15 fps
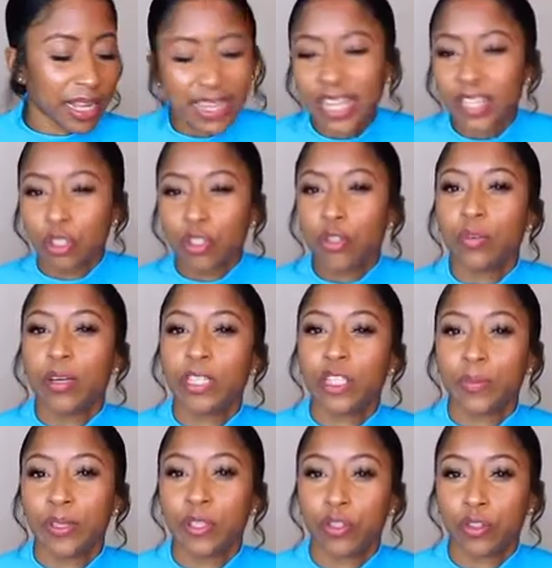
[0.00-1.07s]
things are too good
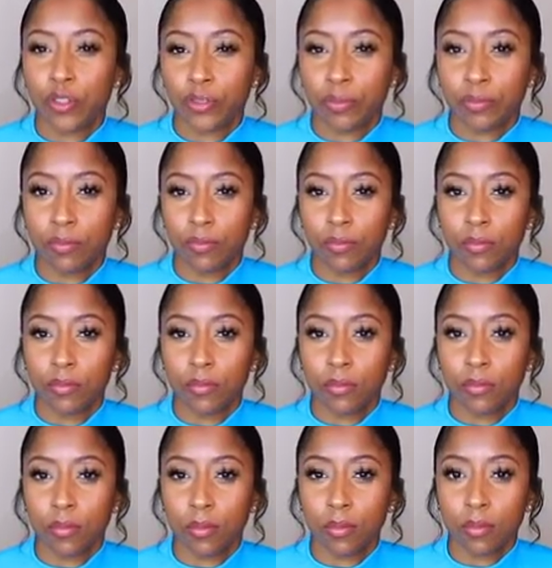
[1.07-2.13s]
to be true,
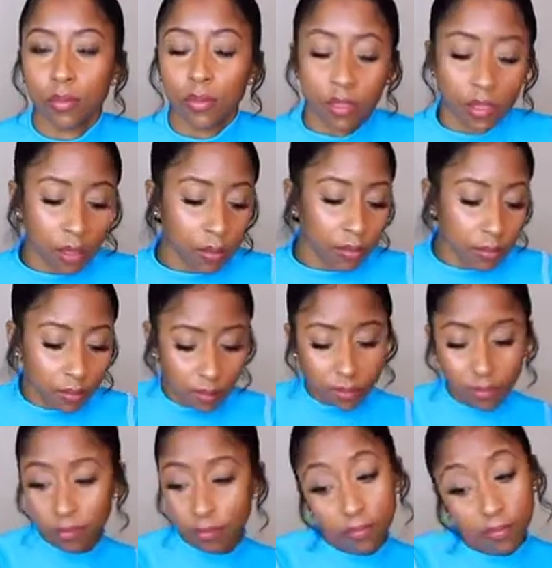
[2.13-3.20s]

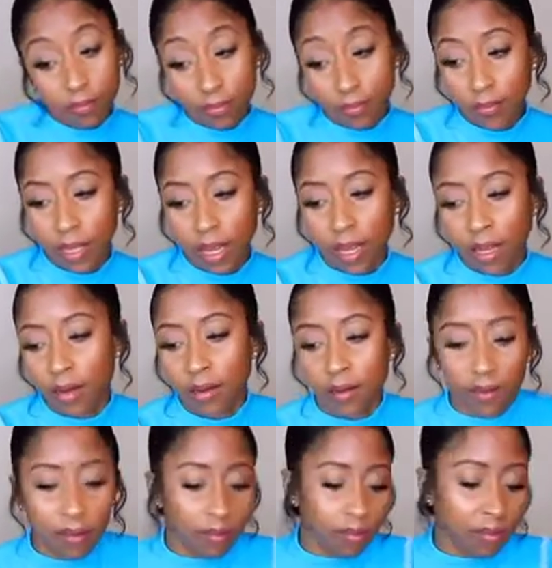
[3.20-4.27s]

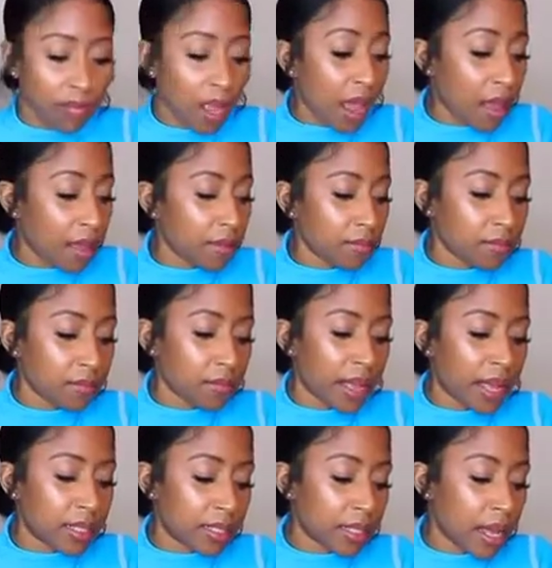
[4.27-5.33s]
And yeah,
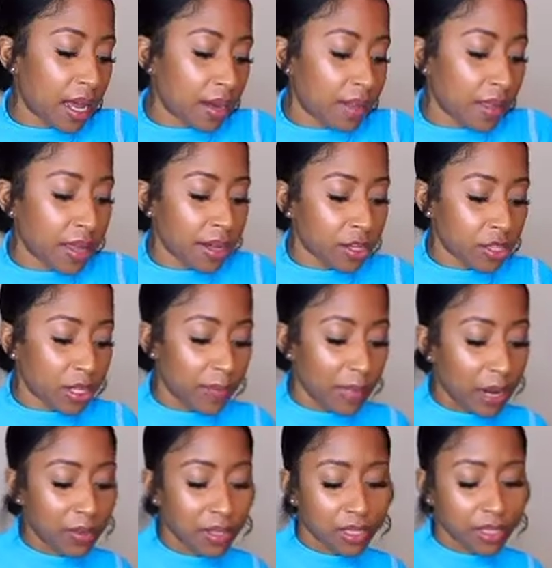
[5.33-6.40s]
that's kind of the energy I'm
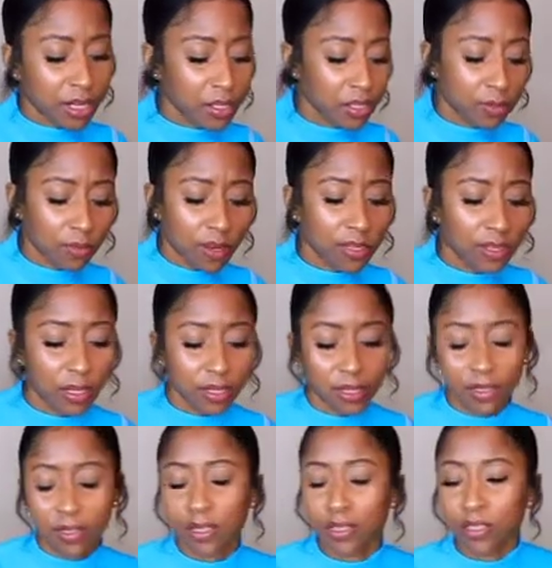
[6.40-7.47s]
getting with this 10 of Swords
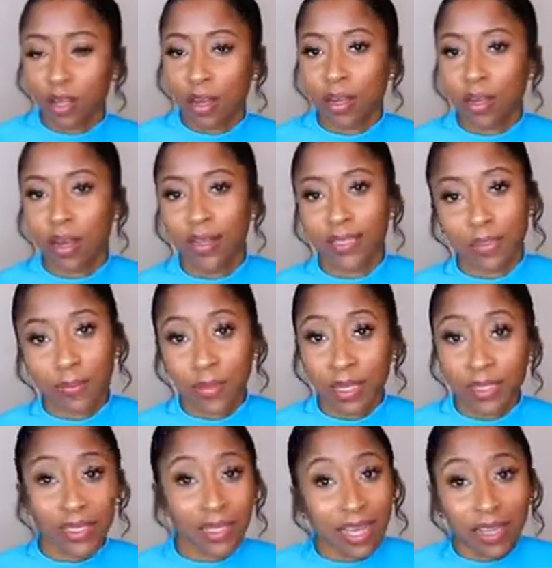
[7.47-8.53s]
and the Star card. To
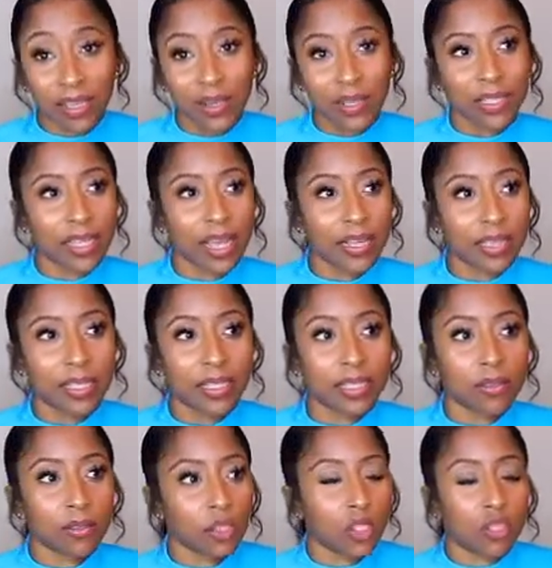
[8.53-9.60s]
me together, it's like this
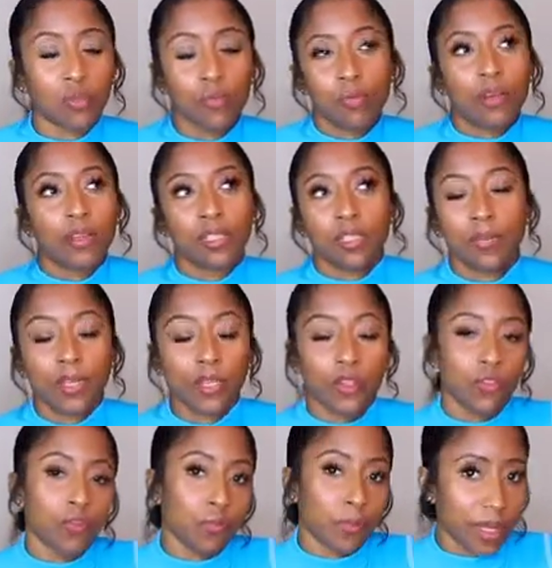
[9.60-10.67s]
too good to be
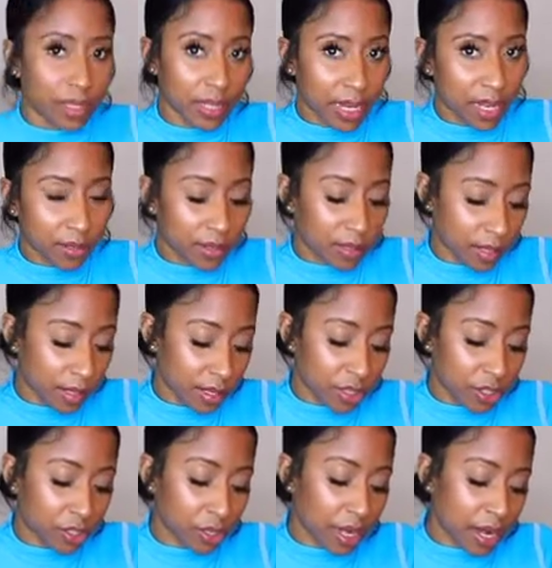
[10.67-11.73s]
true mentality
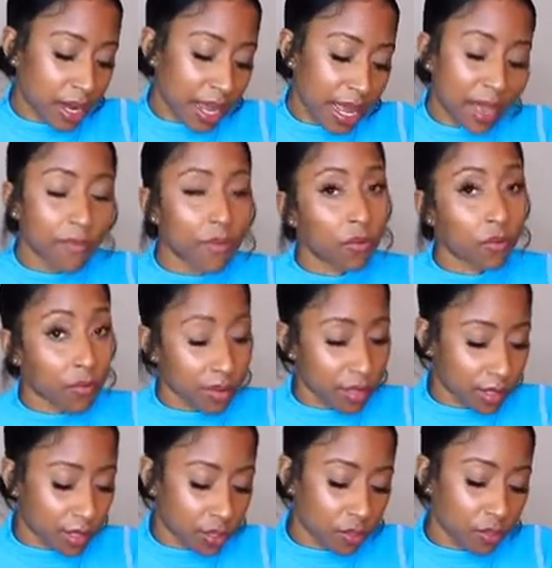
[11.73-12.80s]
that you're kind of having over this
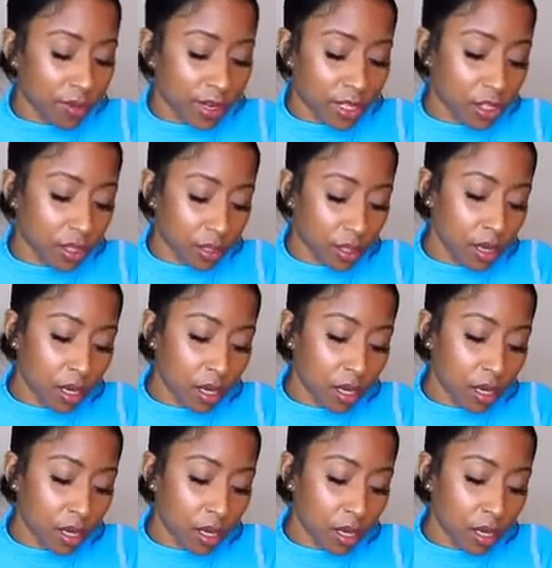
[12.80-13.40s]
situation.